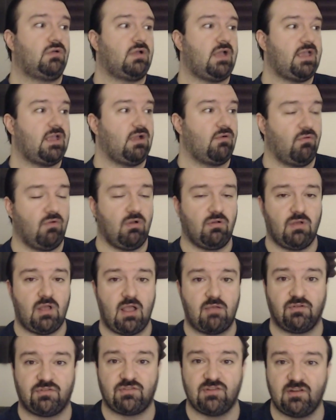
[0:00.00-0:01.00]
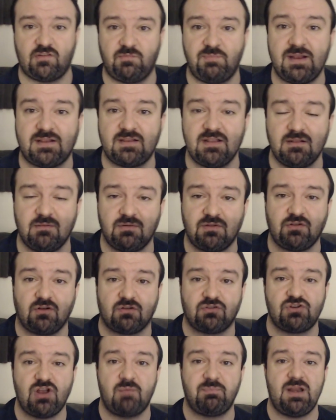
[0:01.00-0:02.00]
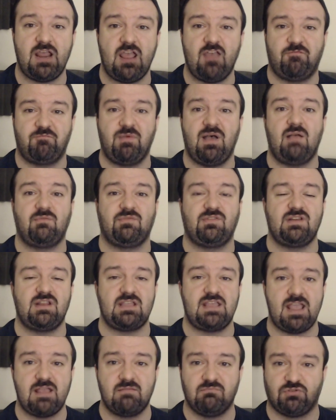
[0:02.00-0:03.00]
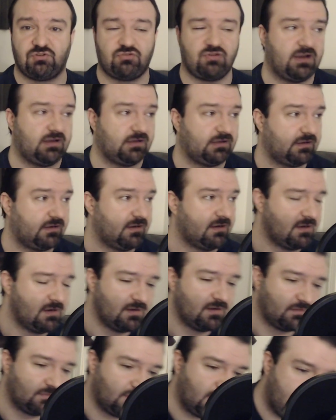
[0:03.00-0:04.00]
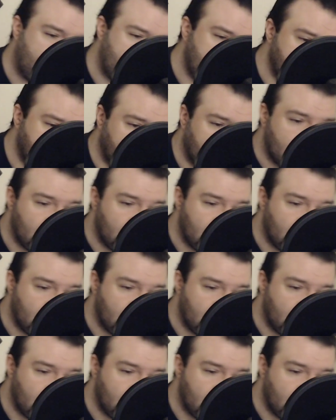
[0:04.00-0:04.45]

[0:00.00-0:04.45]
Like, I wasn't expecting them to start dropping F bombs in a game trailer, right?